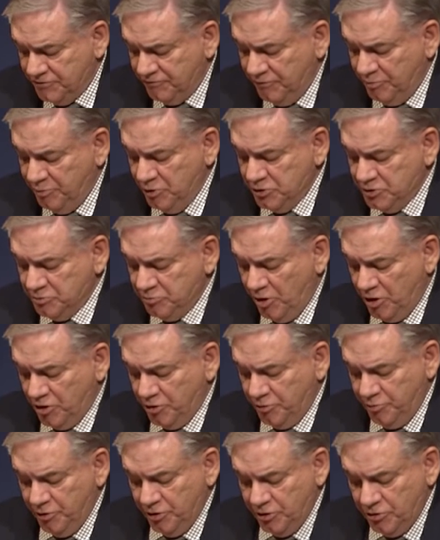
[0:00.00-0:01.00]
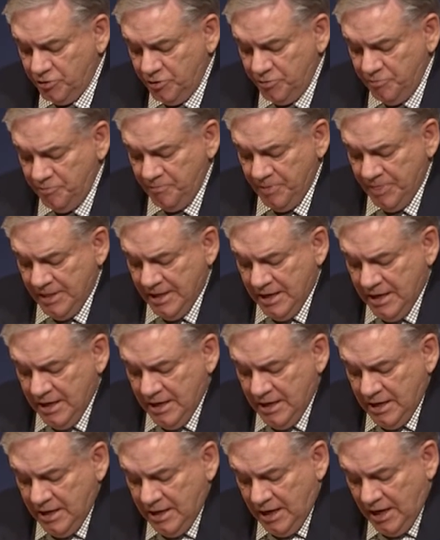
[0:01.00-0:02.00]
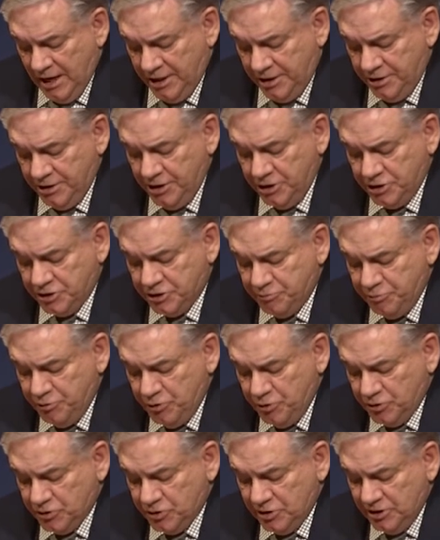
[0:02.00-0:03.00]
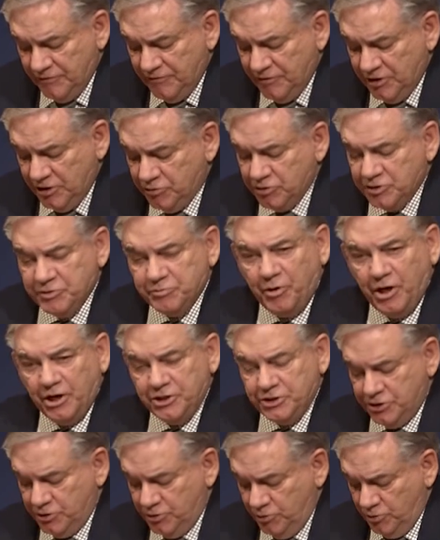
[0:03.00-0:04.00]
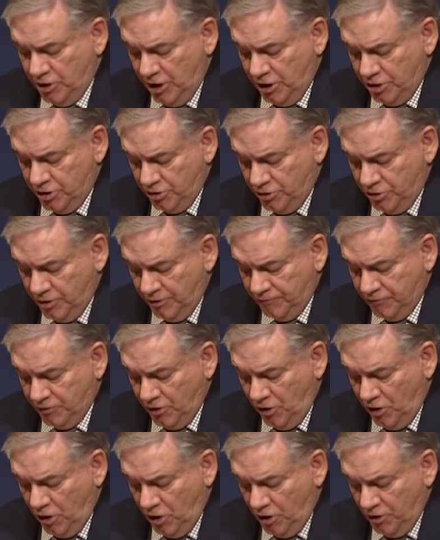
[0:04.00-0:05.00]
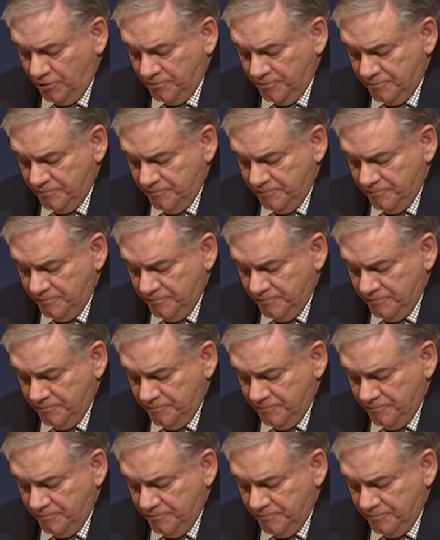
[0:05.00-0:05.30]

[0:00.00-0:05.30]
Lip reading: of a Postmodern Pilgrim, and It Spooks, Living in Response to an Unheard of Call.